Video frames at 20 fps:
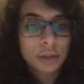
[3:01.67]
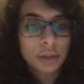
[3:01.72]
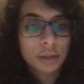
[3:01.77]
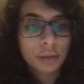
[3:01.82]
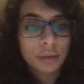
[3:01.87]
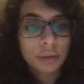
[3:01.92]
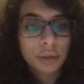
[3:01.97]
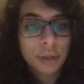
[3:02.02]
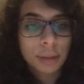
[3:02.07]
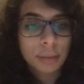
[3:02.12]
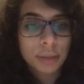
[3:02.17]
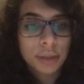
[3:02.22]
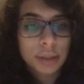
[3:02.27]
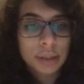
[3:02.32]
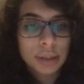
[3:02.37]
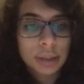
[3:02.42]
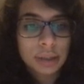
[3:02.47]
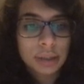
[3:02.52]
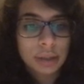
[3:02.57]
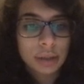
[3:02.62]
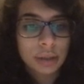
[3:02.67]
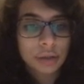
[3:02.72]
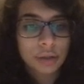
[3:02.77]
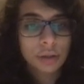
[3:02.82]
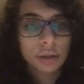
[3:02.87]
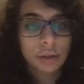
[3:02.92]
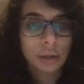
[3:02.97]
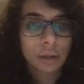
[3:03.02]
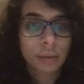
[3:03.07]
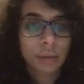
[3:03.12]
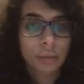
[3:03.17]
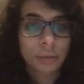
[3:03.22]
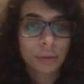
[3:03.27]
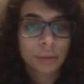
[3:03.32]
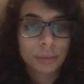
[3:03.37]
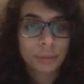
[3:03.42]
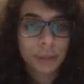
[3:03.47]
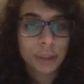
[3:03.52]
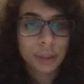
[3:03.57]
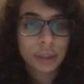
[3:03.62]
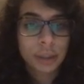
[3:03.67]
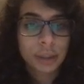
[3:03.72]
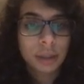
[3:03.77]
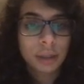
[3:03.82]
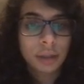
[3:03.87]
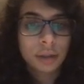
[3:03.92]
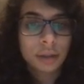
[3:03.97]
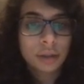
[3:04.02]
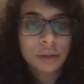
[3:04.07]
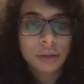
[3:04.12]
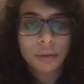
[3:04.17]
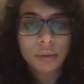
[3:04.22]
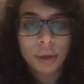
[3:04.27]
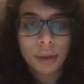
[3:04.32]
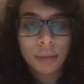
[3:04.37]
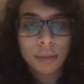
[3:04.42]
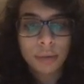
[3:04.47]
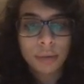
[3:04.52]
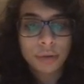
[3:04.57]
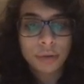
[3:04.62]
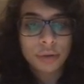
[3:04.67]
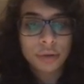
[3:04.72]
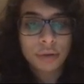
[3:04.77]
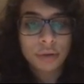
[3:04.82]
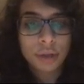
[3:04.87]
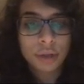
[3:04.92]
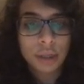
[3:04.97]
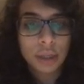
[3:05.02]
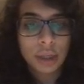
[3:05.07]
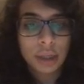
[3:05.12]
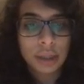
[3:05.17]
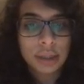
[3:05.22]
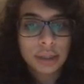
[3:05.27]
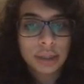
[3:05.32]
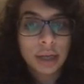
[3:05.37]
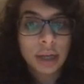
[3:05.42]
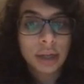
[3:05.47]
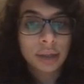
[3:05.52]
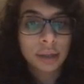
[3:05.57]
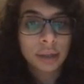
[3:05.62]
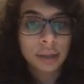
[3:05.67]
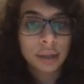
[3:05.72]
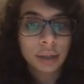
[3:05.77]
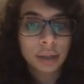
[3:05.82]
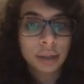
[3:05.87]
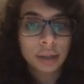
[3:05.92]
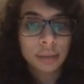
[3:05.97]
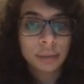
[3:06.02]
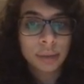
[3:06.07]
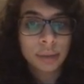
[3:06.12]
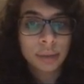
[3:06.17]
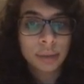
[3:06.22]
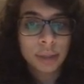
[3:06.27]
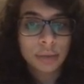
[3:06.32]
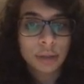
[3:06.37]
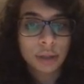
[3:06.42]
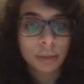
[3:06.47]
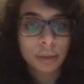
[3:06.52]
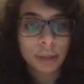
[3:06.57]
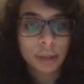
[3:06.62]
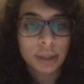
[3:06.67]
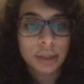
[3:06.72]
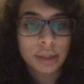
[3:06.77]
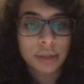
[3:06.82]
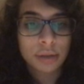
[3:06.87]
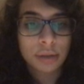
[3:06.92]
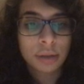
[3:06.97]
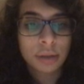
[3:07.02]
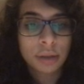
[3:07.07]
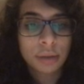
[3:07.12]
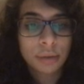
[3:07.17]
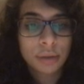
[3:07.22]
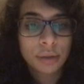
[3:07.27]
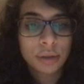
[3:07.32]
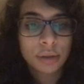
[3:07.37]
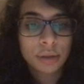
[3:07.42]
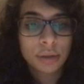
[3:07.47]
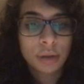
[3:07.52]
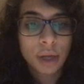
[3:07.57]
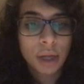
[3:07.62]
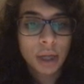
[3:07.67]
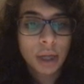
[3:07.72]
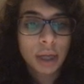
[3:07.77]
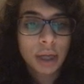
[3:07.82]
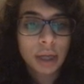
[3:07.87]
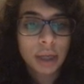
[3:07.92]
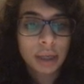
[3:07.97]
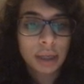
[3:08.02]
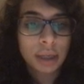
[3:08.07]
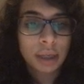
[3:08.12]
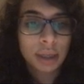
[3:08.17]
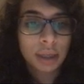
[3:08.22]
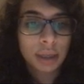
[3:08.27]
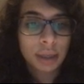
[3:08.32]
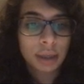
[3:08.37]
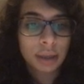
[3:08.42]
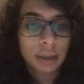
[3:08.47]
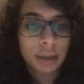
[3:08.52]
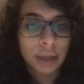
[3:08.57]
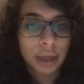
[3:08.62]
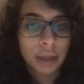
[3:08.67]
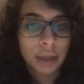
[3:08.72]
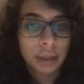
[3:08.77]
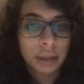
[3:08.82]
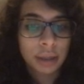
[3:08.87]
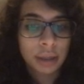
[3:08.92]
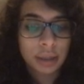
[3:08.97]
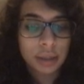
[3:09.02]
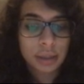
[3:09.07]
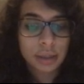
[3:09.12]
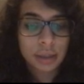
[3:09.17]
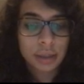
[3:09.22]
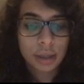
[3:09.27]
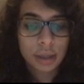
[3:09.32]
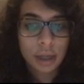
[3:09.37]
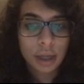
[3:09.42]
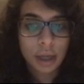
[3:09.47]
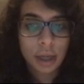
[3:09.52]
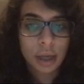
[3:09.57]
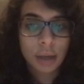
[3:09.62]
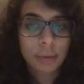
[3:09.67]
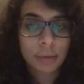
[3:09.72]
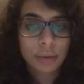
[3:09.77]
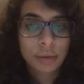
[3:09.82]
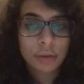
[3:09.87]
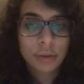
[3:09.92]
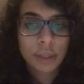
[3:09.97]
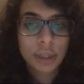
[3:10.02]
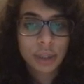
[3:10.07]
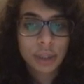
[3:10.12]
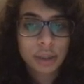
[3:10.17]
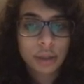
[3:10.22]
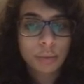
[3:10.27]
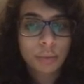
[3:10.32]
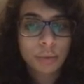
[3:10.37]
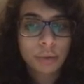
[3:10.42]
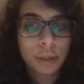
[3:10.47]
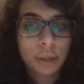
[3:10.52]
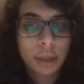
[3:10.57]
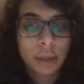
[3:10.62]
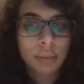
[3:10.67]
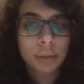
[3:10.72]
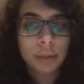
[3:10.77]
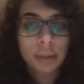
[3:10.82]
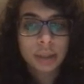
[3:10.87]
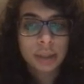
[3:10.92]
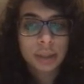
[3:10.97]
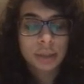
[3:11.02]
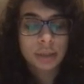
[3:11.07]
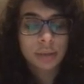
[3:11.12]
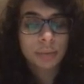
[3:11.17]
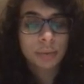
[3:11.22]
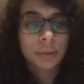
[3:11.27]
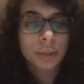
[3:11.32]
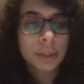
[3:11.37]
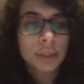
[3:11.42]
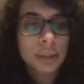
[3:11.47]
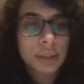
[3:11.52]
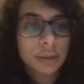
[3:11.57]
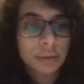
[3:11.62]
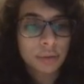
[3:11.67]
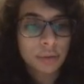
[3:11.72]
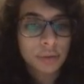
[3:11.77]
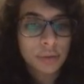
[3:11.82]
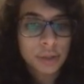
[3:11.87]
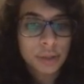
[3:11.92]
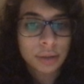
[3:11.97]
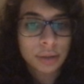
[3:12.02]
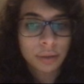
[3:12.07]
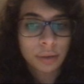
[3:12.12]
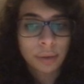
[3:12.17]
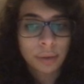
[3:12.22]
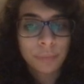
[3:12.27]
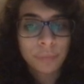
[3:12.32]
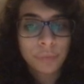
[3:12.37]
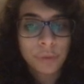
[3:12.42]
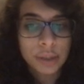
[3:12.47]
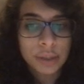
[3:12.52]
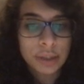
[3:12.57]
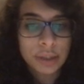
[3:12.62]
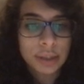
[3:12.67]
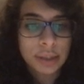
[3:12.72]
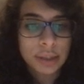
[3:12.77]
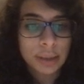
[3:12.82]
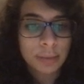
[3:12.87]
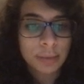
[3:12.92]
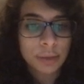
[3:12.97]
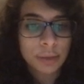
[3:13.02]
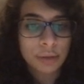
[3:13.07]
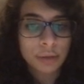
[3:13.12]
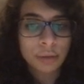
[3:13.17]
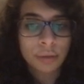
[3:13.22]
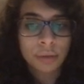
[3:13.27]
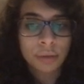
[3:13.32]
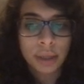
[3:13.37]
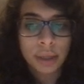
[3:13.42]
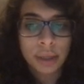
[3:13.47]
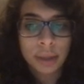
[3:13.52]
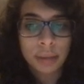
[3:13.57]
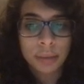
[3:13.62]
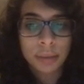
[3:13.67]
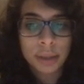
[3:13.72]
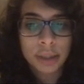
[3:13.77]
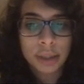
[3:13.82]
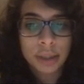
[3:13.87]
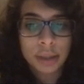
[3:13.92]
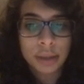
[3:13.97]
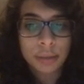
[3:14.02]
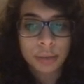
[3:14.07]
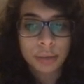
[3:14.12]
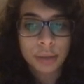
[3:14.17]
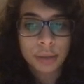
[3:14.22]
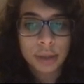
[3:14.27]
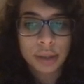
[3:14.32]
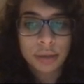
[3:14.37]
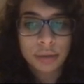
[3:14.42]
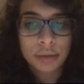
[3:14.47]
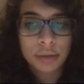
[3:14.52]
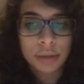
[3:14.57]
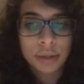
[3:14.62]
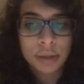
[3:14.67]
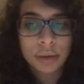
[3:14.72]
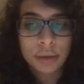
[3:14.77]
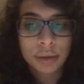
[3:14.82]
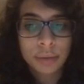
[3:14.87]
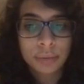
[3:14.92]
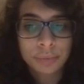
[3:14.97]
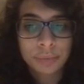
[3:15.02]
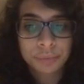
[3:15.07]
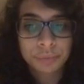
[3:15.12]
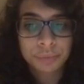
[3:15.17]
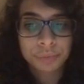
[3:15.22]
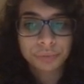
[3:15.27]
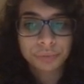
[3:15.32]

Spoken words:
So that means 600 would be here. So I'm going to create a solid line because we're talking about less than or equal to in that case. I'm going to test a point. I'm going to test a point 0, 0. This is step 2, right? I'm going to test a point 0, 0.